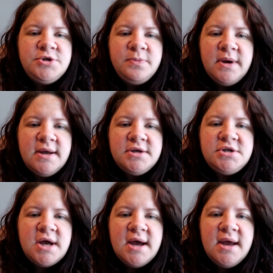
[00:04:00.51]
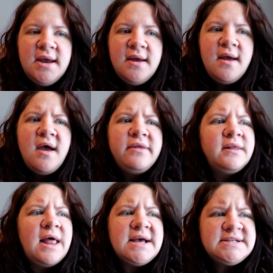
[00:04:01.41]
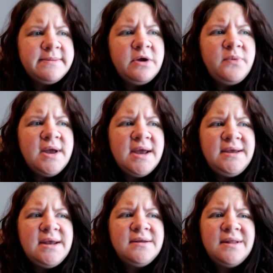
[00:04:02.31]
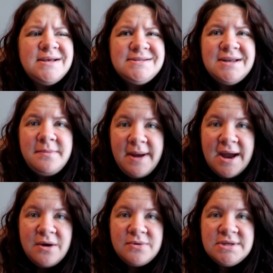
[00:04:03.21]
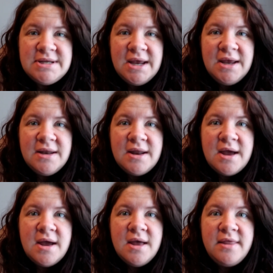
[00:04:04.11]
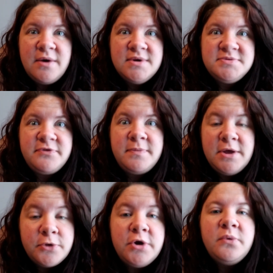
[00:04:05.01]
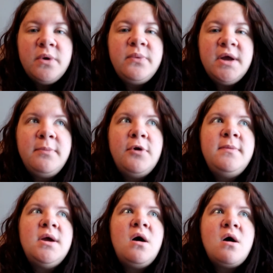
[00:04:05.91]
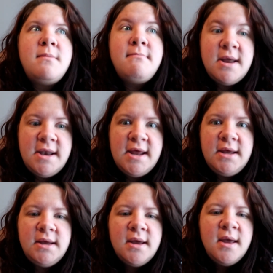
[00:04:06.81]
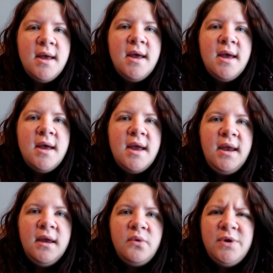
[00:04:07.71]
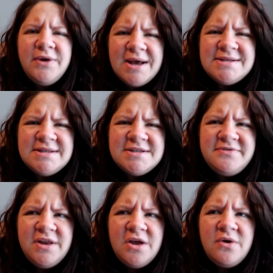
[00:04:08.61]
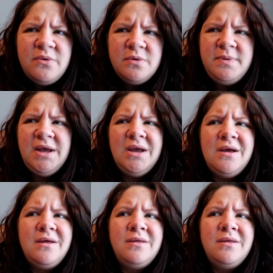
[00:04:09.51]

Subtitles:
too much. The last time I went, I gained less than a pound, and that was for my 31-week appointment on Monday. And when you guys see this video, I will be